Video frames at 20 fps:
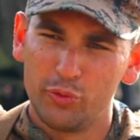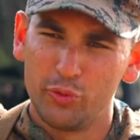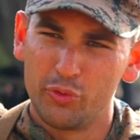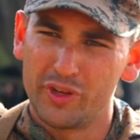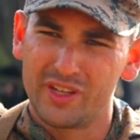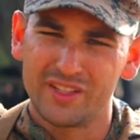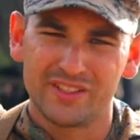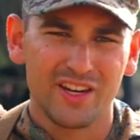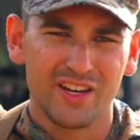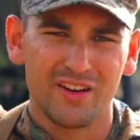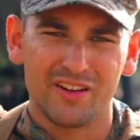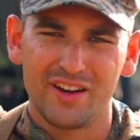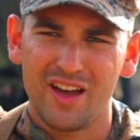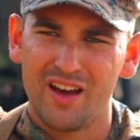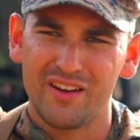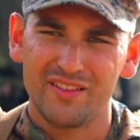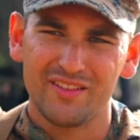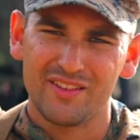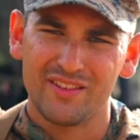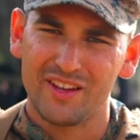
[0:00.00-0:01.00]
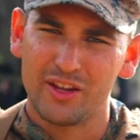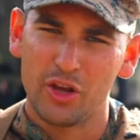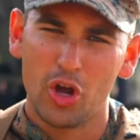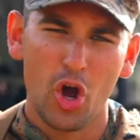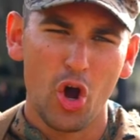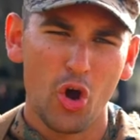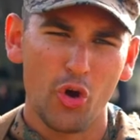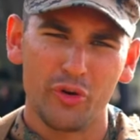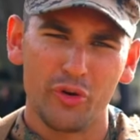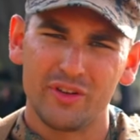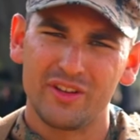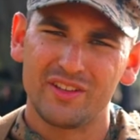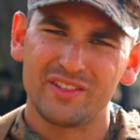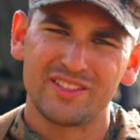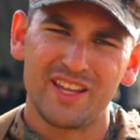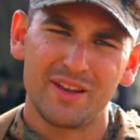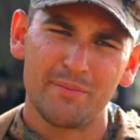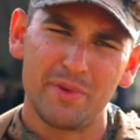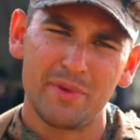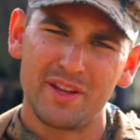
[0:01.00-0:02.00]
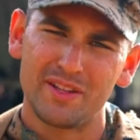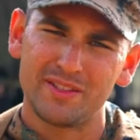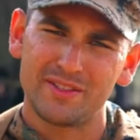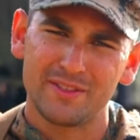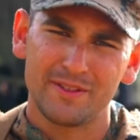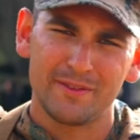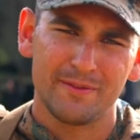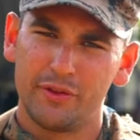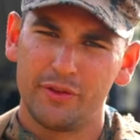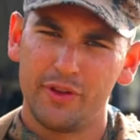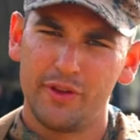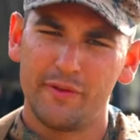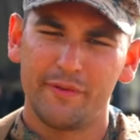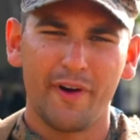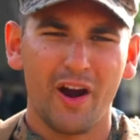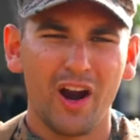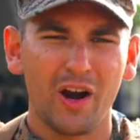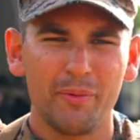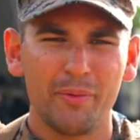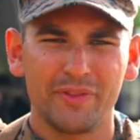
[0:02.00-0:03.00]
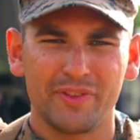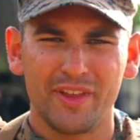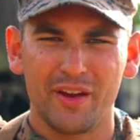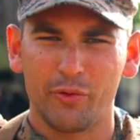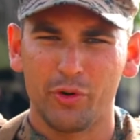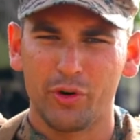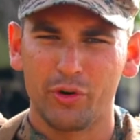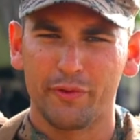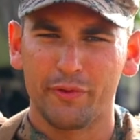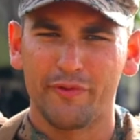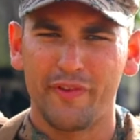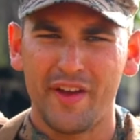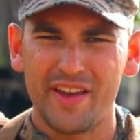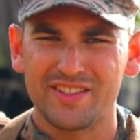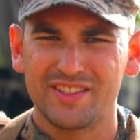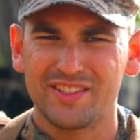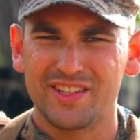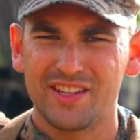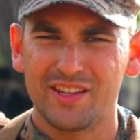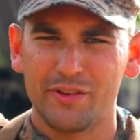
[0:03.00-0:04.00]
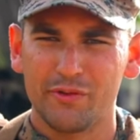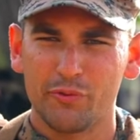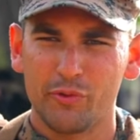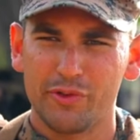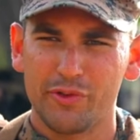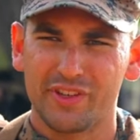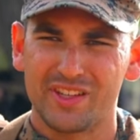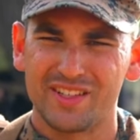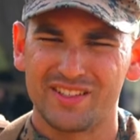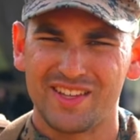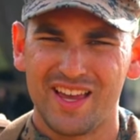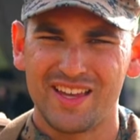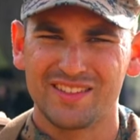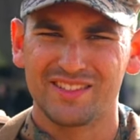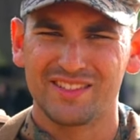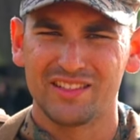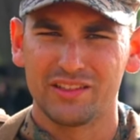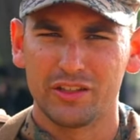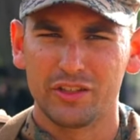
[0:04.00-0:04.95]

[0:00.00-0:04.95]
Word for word: we can tear down and go in 10 minutes. The environment that we're facing with contested